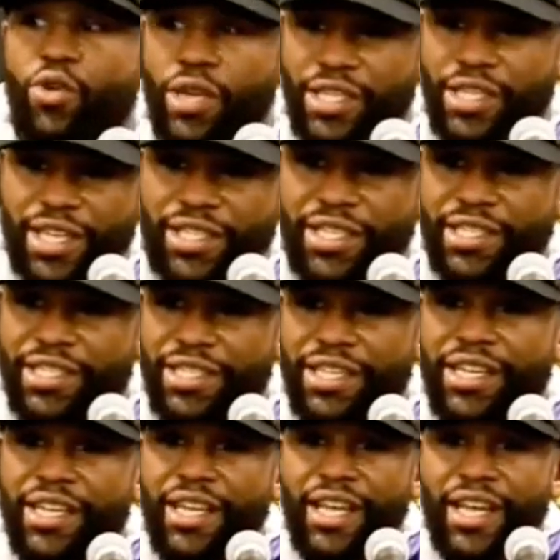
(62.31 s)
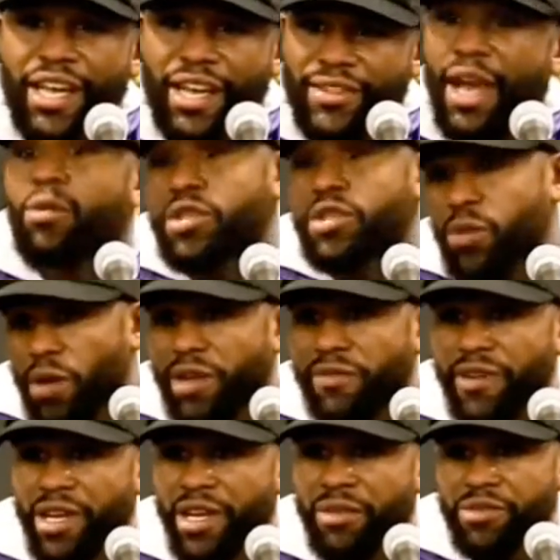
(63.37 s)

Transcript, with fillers: that was a win for him. So he was happy with